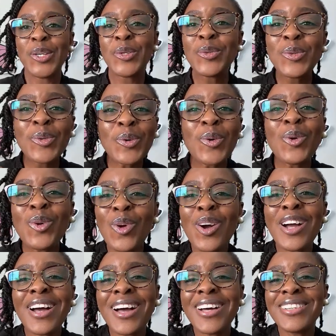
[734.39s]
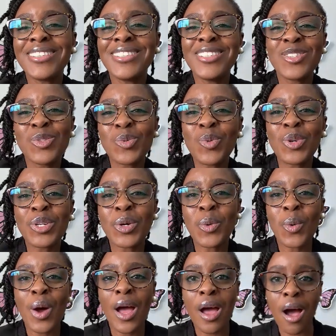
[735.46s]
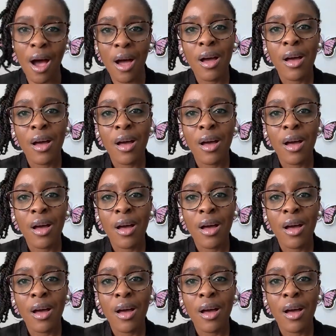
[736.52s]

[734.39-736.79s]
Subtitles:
You no longer need to wonder why